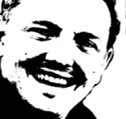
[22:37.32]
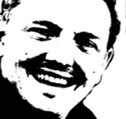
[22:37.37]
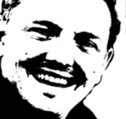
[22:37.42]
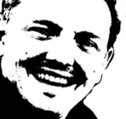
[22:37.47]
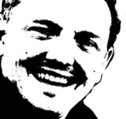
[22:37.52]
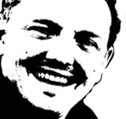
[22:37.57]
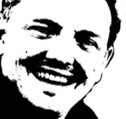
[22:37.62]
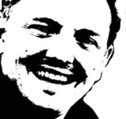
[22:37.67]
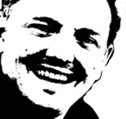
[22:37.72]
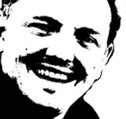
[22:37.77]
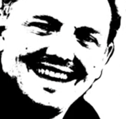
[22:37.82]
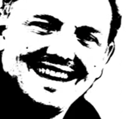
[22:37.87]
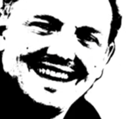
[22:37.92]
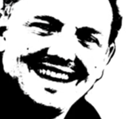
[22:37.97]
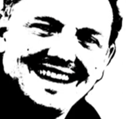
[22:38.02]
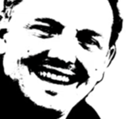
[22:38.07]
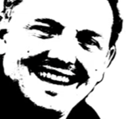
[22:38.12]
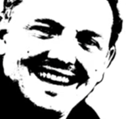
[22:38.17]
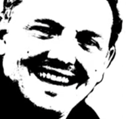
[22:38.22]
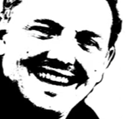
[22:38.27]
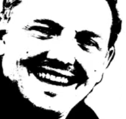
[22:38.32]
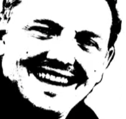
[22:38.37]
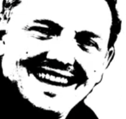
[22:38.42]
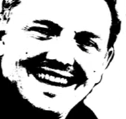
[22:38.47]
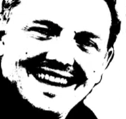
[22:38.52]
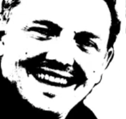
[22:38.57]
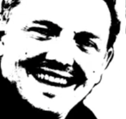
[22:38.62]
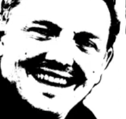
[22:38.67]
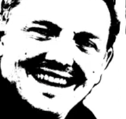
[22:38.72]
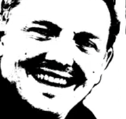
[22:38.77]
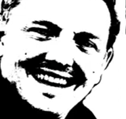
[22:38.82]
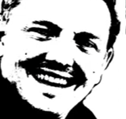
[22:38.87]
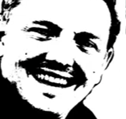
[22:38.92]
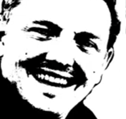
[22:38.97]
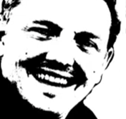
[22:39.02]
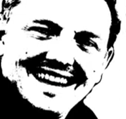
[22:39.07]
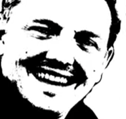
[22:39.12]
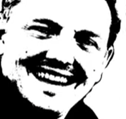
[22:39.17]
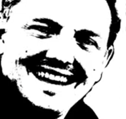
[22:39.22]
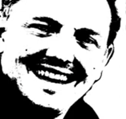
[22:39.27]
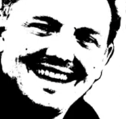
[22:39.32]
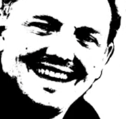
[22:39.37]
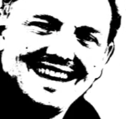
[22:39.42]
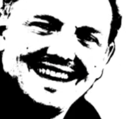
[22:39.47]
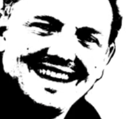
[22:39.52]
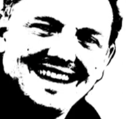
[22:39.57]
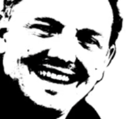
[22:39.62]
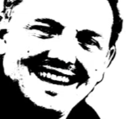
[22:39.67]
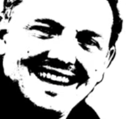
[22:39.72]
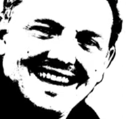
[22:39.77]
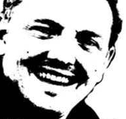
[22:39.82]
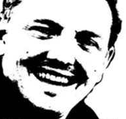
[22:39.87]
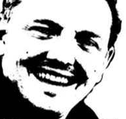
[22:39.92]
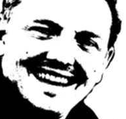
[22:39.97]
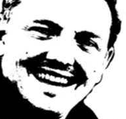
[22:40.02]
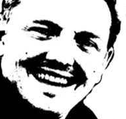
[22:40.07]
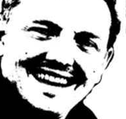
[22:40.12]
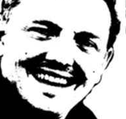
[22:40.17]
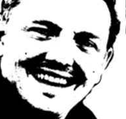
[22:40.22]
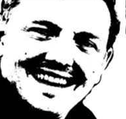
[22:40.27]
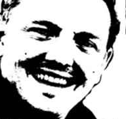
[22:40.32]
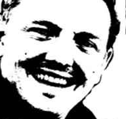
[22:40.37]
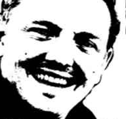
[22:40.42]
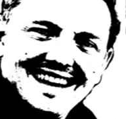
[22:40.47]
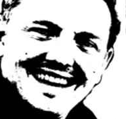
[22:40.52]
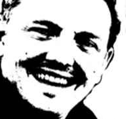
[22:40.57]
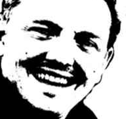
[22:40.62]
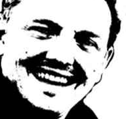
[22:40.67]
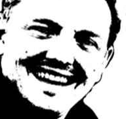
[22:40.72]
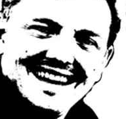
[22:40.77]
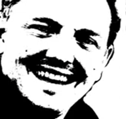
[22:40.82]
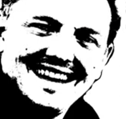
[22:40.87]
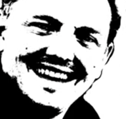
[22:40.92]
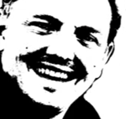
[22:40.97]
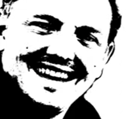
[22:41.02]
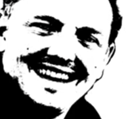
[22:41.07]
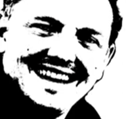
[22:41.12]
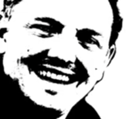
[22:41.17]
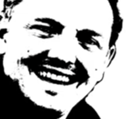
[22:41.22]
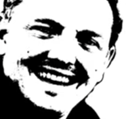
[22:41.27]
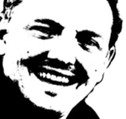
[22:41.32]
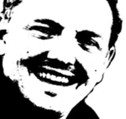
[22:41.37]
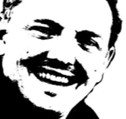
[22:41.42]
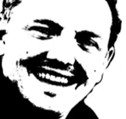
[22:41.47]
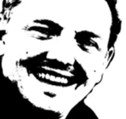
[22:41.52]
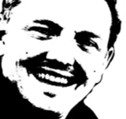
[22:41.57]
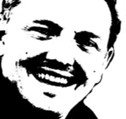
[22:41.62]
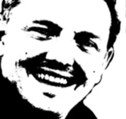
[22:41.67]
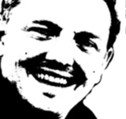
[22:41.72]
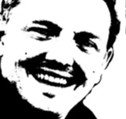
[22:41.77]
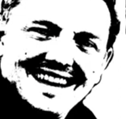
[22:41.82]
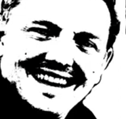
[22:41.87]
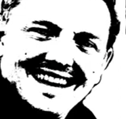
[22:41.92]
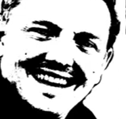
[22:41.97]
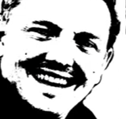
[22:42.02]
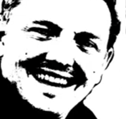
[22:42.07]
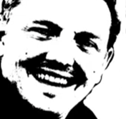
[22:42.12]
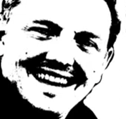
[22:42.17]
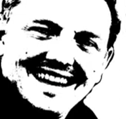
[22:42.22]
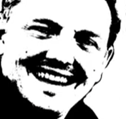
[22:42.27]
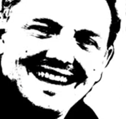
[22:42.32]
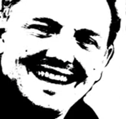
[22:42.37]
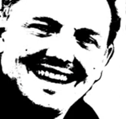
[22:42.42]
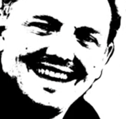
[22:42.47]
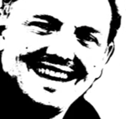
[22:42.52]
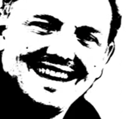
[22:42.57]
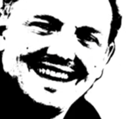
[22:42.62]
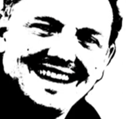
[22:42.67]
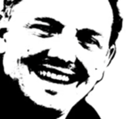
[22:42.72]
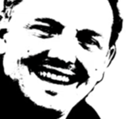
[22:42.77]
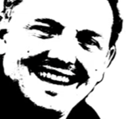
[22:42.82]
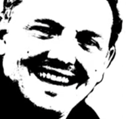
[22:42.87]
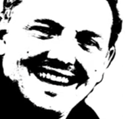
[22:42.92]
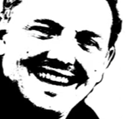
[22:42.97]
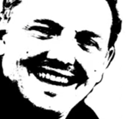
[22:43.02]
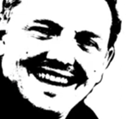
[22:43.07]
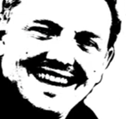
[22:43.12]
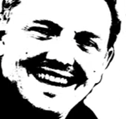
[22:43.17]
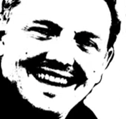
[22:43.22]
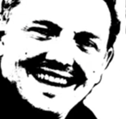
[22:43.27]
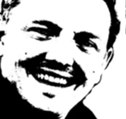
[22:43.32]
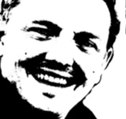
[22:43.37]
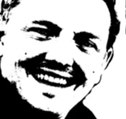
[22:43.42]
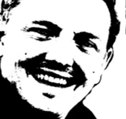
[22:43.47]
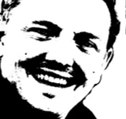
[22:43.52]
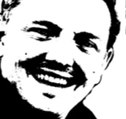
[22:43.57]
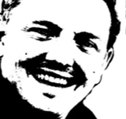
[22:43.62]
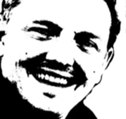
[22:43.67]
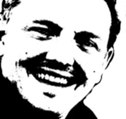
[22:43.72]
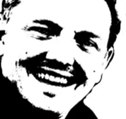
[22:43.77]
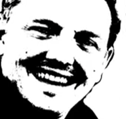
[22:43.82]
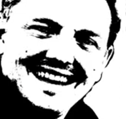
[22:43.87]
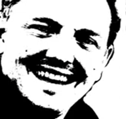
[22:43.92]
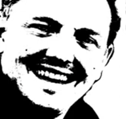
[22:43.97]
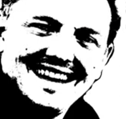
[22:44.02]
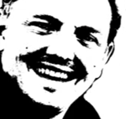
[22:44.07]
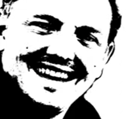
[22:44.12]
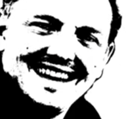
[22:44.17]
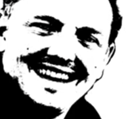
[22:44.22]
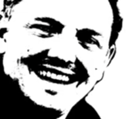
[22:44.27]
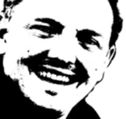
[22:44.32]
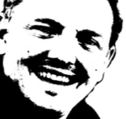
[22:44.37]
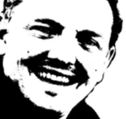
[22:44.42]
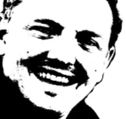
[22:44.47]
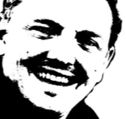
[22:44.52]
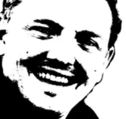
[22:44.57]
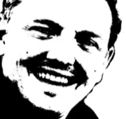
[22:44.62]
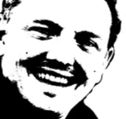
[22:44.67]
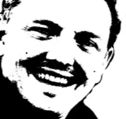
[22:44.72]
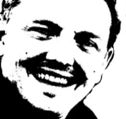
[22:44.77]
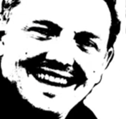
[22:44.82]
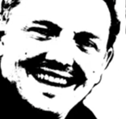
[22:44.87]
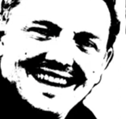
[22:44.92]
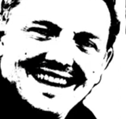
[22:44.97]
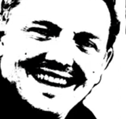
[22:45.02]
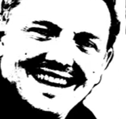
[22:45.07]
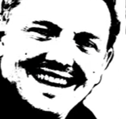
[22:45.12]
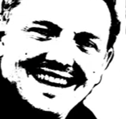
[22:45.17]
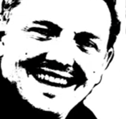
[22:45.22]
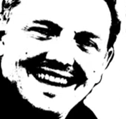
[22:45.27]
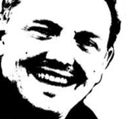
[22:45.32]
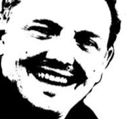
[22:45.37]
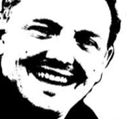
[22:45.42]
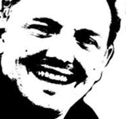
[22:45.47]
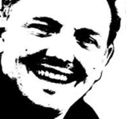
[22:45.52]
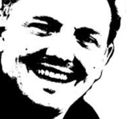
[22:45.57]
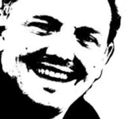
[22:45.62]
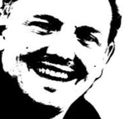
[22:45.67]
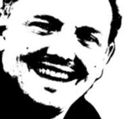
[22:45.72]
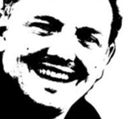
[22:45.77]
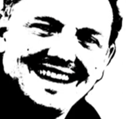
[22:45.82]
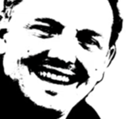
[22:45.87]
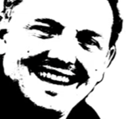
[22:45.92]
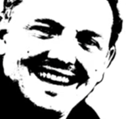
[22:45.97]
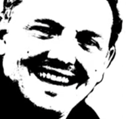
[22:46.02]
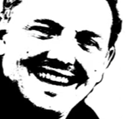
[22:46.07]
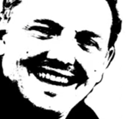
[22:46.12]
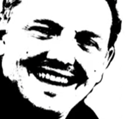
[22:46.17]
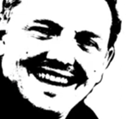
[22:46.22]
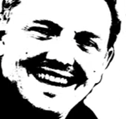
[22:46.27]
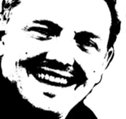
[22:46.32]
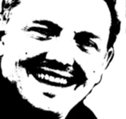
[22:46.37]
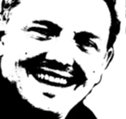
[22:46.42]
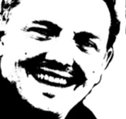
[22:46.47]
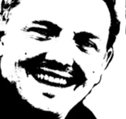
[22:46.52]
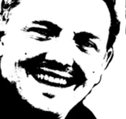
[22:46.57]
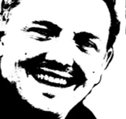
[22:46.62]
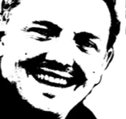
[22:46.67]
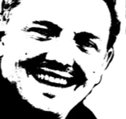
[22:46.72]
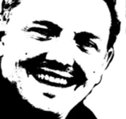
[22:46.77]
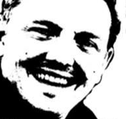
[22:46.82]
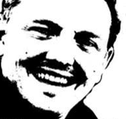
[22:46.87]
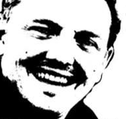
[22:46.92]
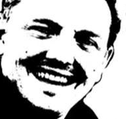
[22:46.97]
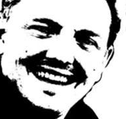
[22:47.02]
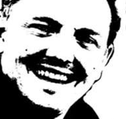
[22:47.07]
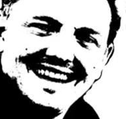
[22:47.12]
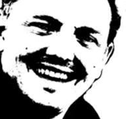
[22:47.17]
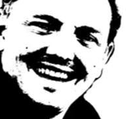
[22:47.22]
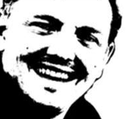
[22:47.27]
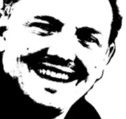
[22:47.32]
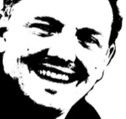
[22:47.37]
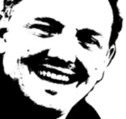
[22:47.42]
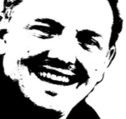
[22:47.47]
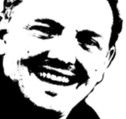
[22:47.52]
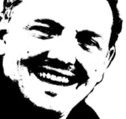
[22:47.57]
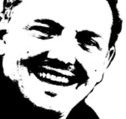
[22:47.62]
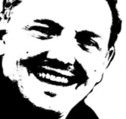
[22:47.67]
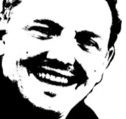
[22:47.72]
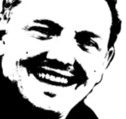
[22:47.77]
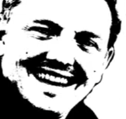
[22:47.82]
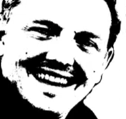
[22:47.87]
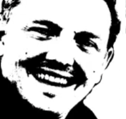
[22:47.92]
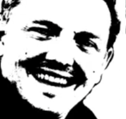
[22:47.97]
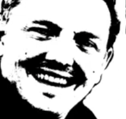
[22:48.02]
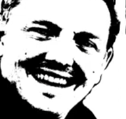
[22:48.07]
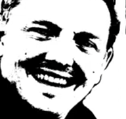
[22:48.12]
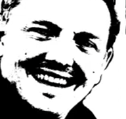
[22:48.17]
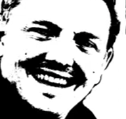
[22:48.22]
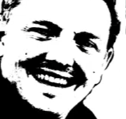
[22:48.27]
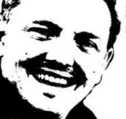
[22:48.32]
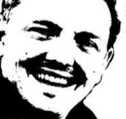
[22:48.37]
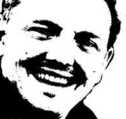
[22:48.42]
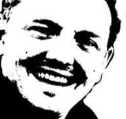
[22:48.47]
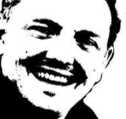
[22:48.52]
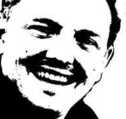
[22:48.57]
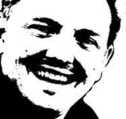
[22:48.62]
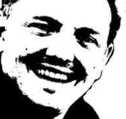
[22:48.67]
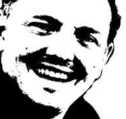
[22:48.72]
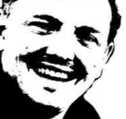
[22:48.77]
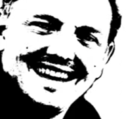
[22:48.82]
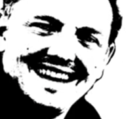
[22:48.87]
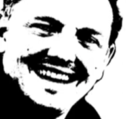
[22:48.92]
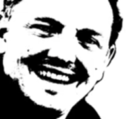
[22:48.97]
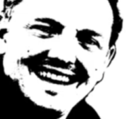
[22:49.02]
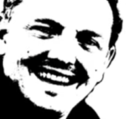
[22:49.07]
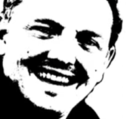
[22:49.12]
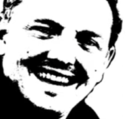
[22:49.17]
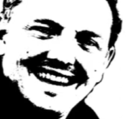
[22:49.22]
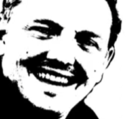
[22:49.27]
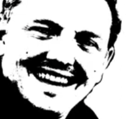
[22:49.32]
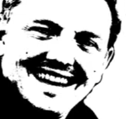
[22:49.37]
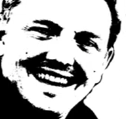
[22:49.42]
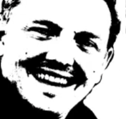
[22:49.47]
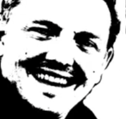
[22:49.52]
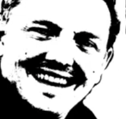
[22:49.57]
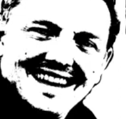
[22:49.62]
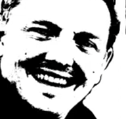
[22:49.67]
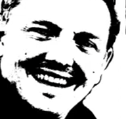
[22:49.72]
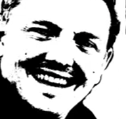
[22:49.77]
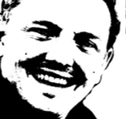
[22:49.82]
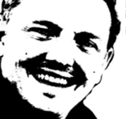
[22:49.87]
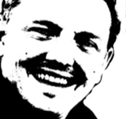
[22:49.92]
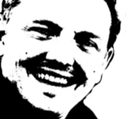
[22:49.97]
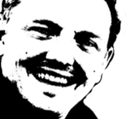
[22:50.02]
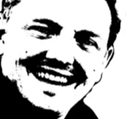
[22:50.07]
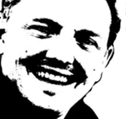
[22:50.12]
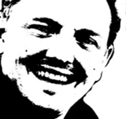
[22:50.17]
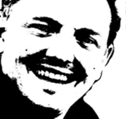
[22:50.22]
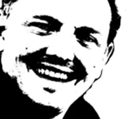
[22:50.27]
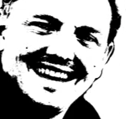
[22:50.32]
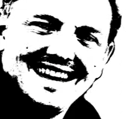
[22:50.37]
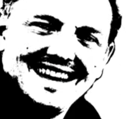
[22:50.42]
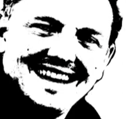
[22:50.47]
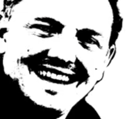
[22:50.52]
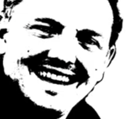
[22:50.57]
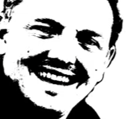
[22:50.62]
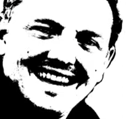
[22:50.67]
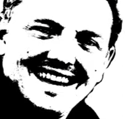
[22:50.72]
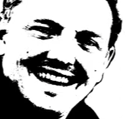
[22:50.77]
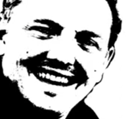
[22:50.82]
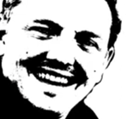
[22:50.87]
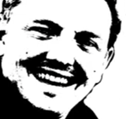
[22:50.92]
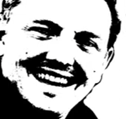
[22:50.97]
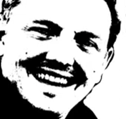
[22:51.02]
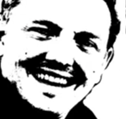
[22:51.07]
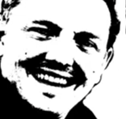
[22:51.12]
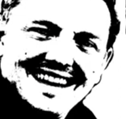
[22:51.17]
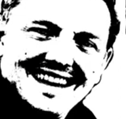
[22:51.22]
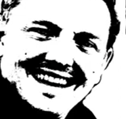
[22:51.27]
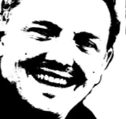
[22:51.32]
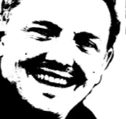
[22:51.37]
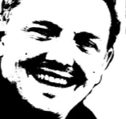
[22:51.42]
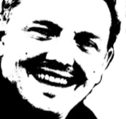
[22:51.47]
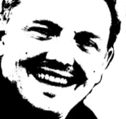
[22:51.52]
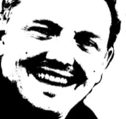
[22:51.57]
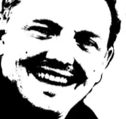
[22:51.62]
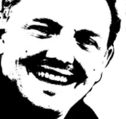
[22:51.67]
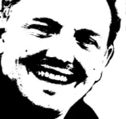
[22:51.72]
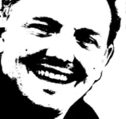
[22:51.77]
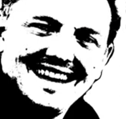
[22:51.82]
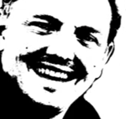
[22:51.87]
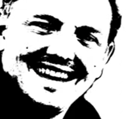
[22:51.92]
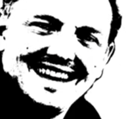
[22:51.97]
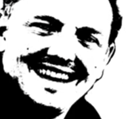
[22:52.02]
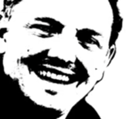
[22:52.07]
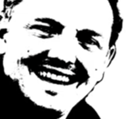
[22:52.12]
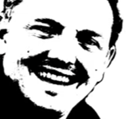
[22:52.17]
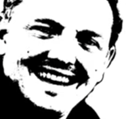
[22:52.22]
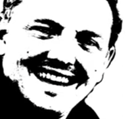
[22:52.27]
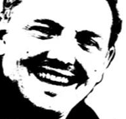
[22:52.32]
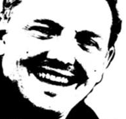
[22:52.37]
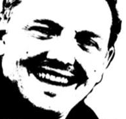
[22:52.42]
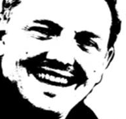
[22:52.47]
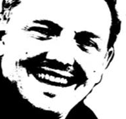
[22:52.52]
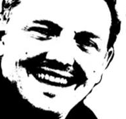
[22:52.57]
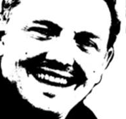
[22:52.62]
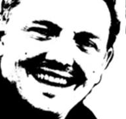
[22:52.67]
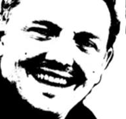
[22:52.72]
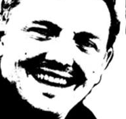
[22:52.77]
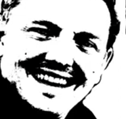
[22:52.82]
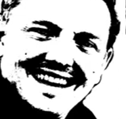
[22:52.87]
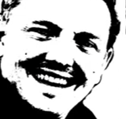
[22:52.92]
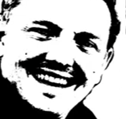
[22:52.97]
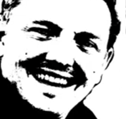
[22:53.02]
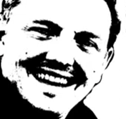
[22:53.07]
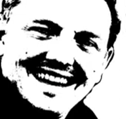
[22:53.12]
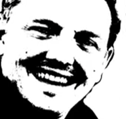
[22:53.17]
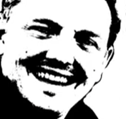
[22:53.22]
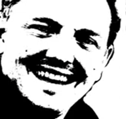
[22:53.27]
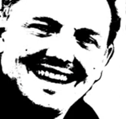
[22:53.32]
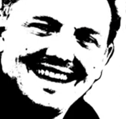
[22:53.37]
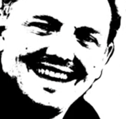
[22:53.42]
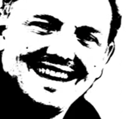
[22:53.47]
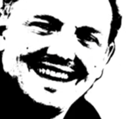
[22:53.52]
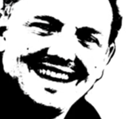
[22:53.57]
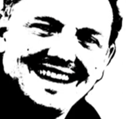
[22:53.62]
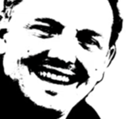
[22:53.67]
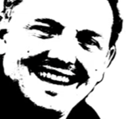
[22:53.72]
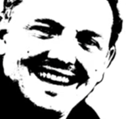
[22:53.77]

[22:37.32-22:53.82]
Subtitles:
So pretty interesting 250 kilometres actually. It was. So we had that Slade and Percat incident. This is what caused a few issues throughout that sort of concertina effect from that race. So you had them come off.